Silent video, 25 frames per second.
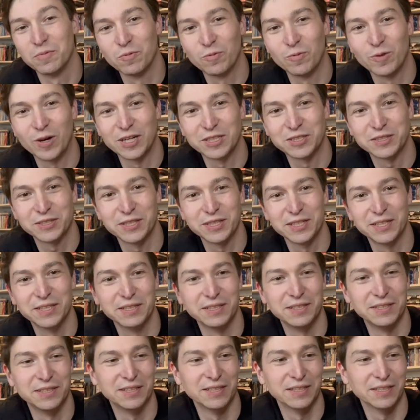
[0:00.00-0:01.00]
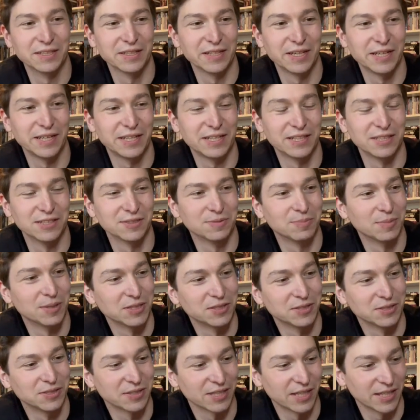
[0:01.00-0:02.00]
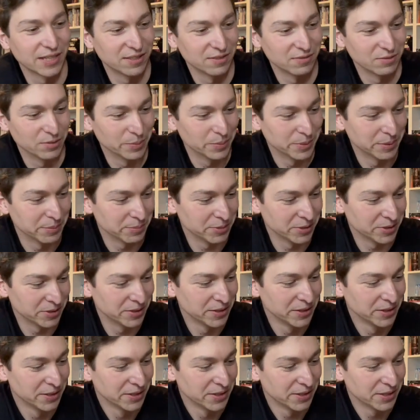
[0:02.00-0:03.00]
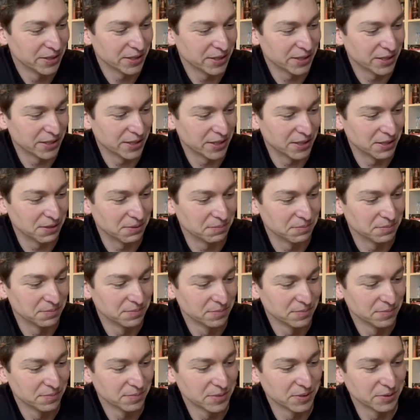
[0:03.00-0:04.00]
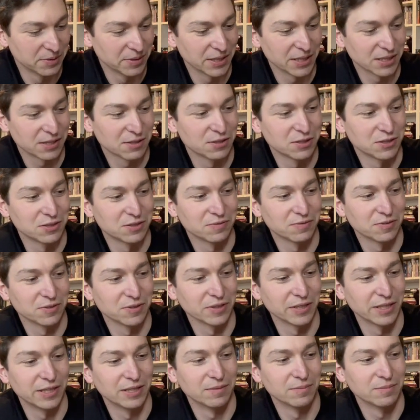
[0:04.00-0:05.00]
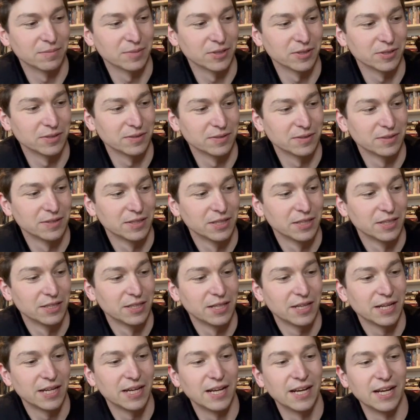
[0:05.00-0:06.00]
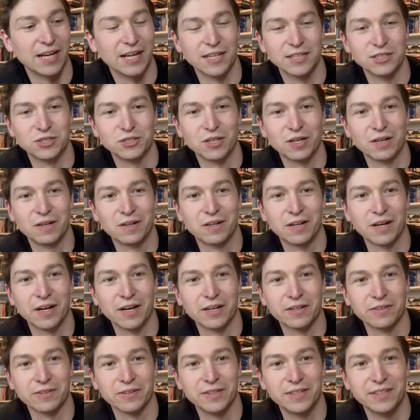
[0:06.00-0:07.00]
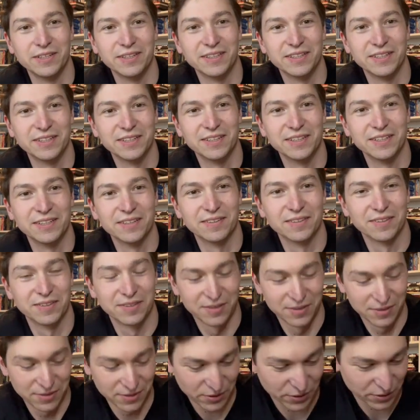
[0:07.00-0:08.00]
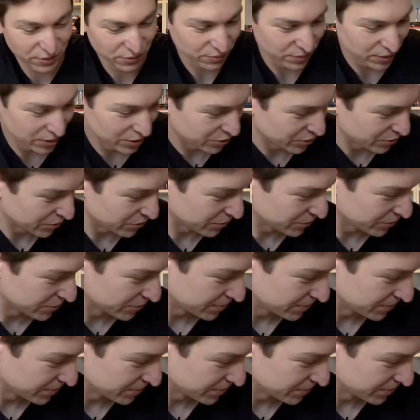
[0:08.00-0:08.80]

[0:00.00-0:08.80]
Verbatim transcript: watched it and didn't like it as much as I had remembered. Um, but we got Christopher Lambert and Sean Connery in the original.